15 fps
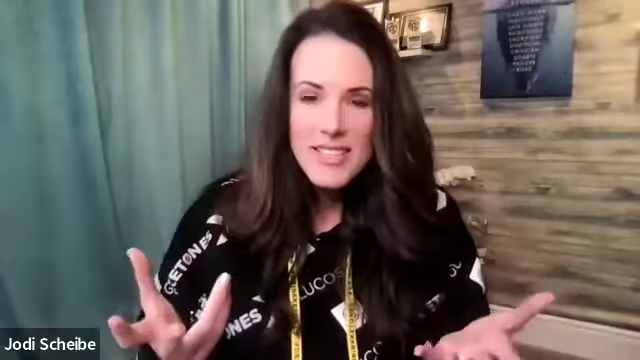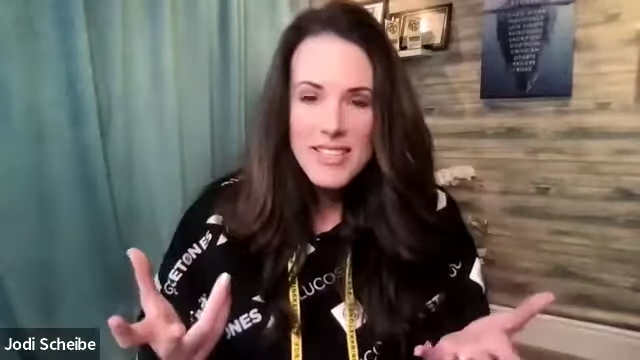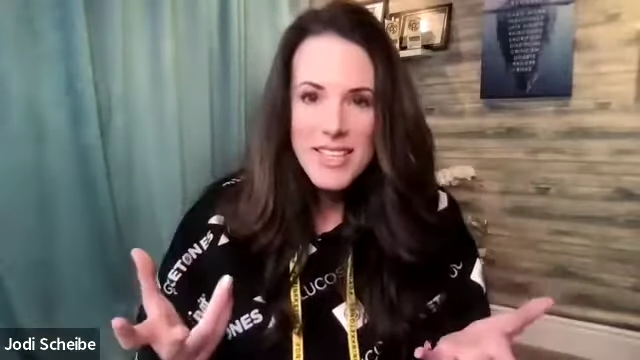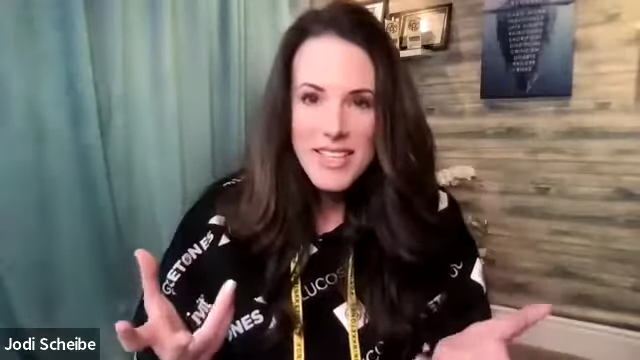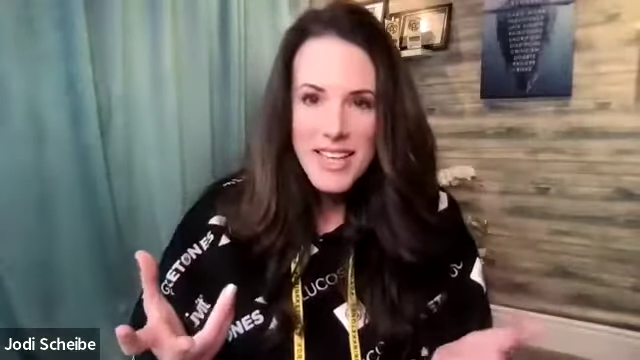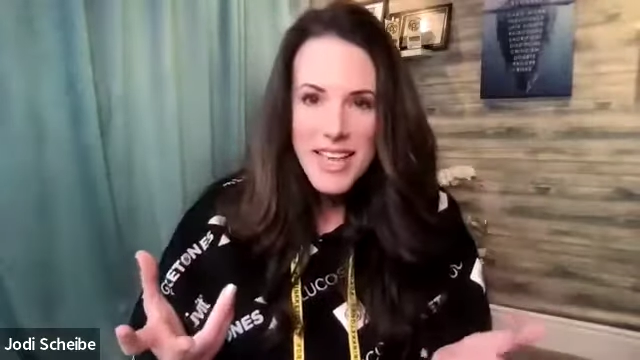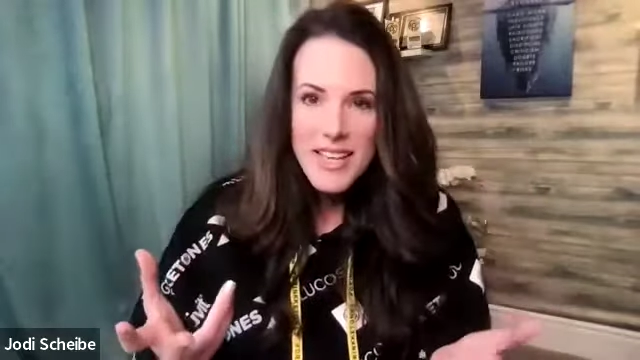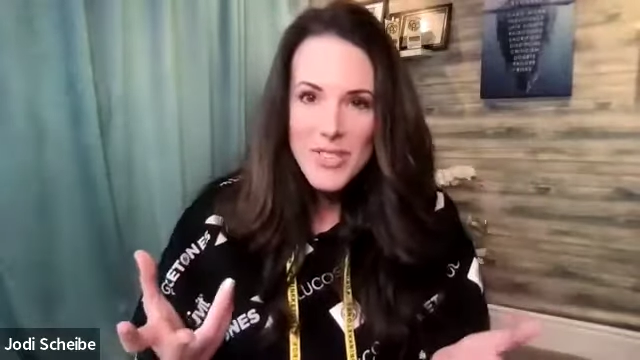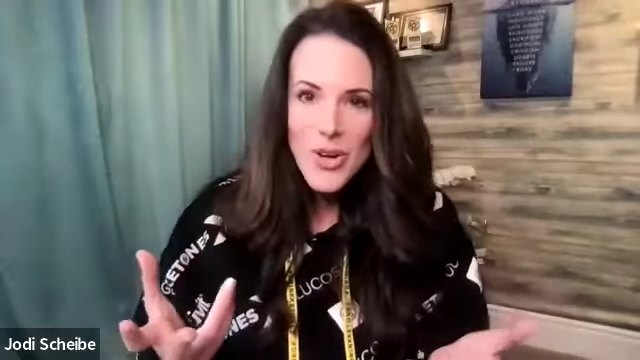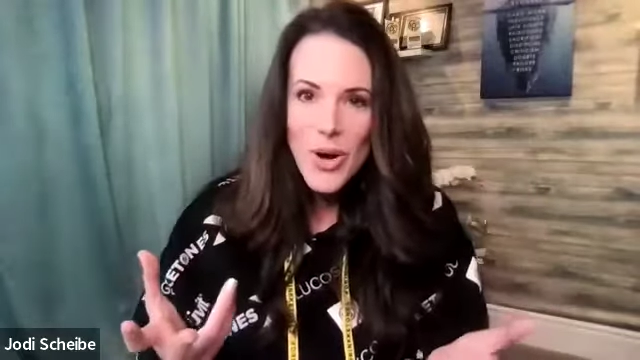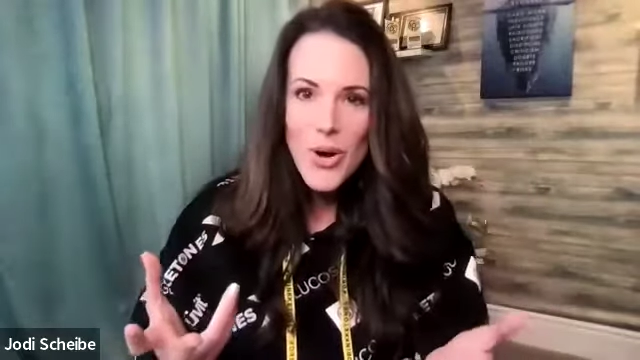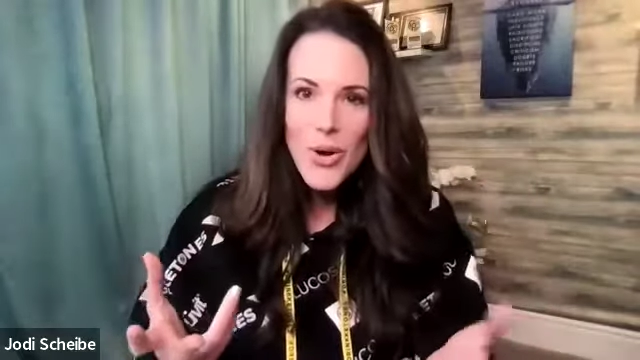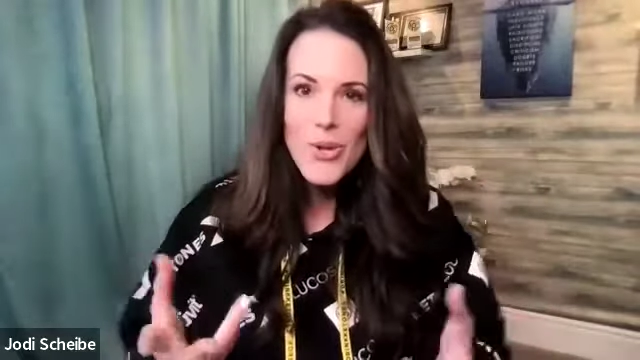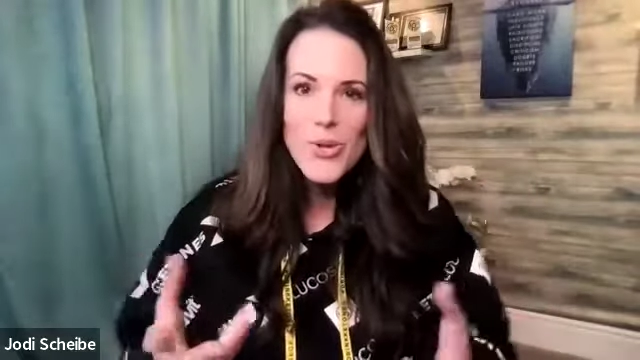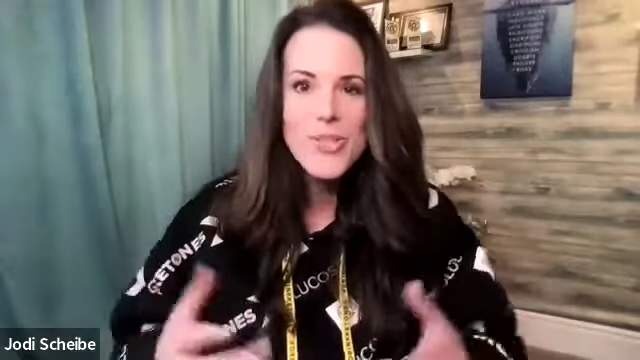to the guest
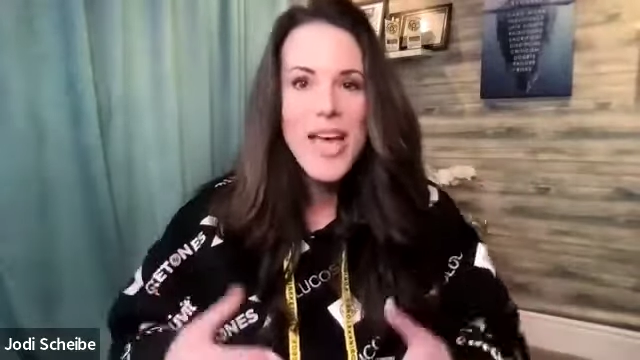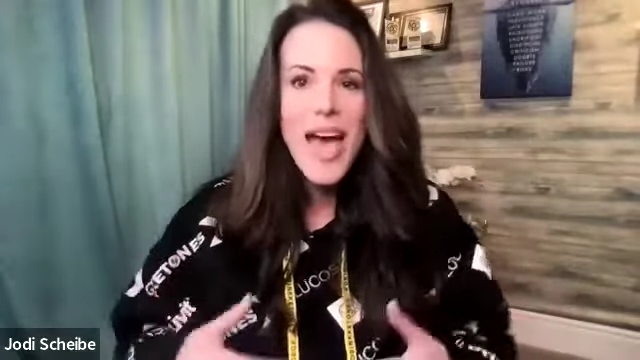calls,